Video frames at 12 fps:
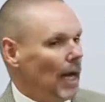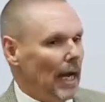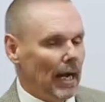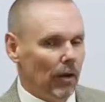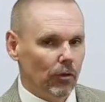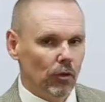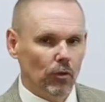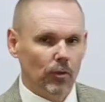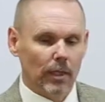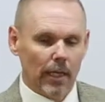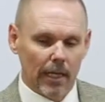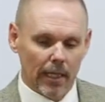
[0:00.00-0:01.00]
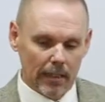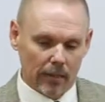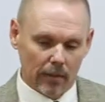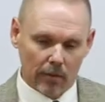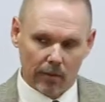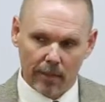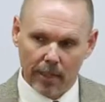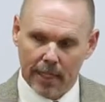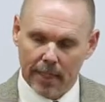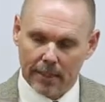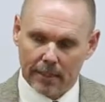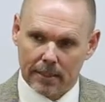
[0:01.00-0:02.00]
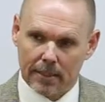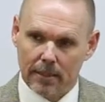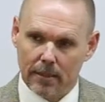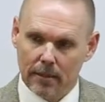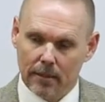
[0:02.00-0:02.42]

how you can create